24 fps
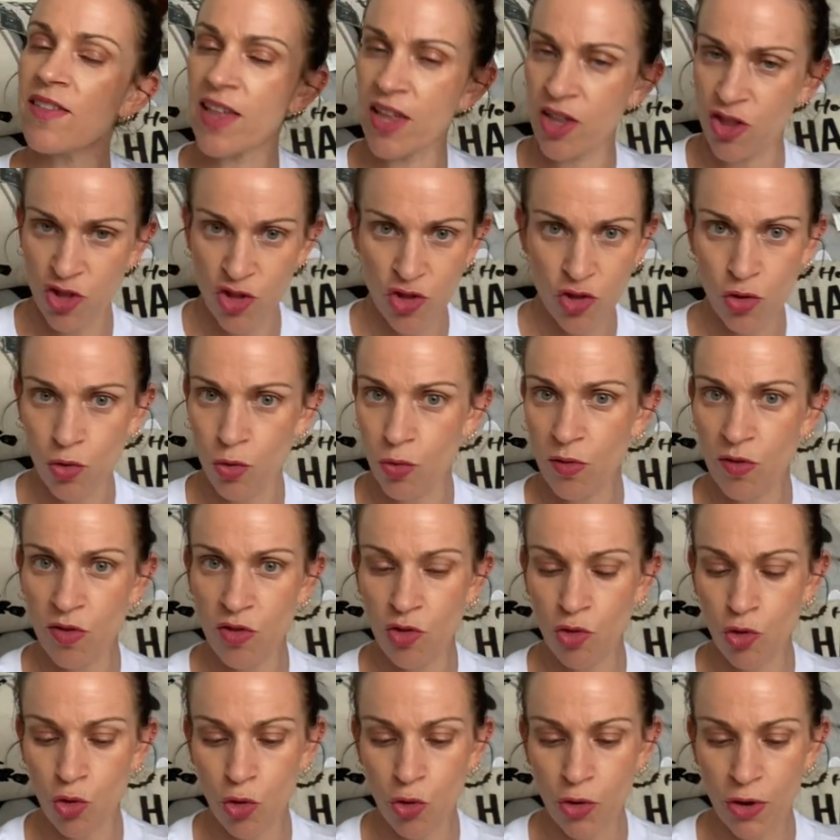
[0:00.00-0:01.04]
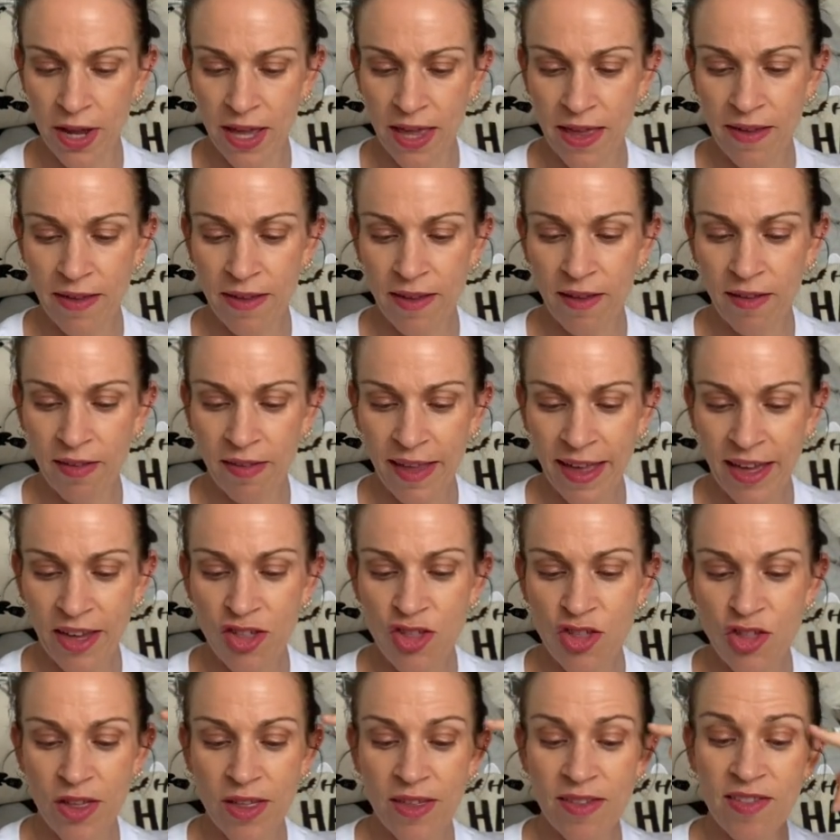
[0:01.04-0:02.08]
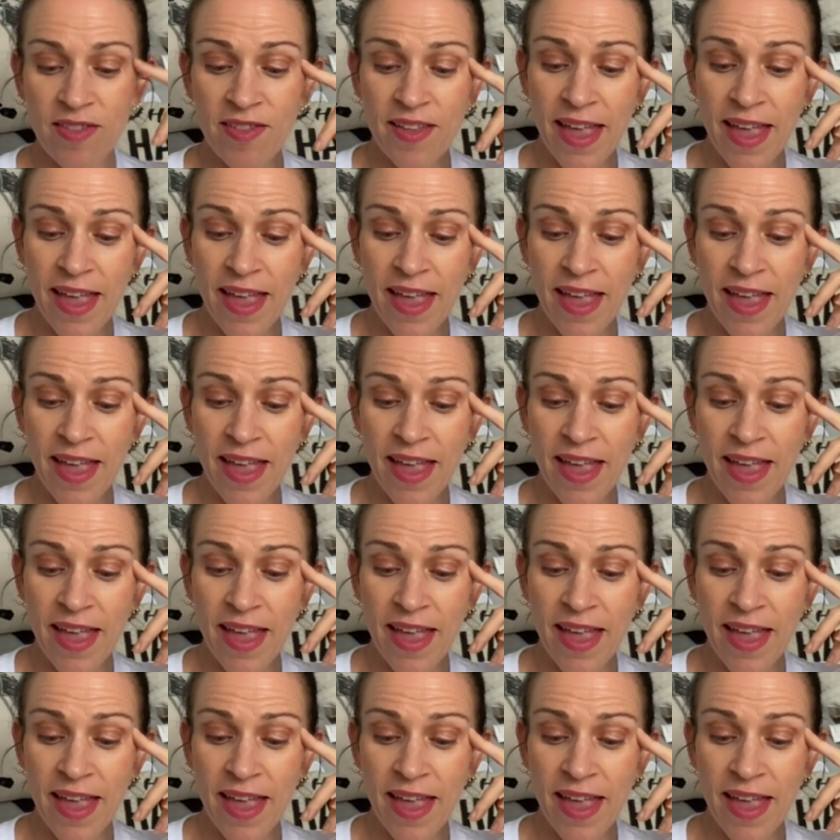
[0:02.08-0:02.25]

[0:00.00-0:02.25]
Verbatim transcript: and short story collections.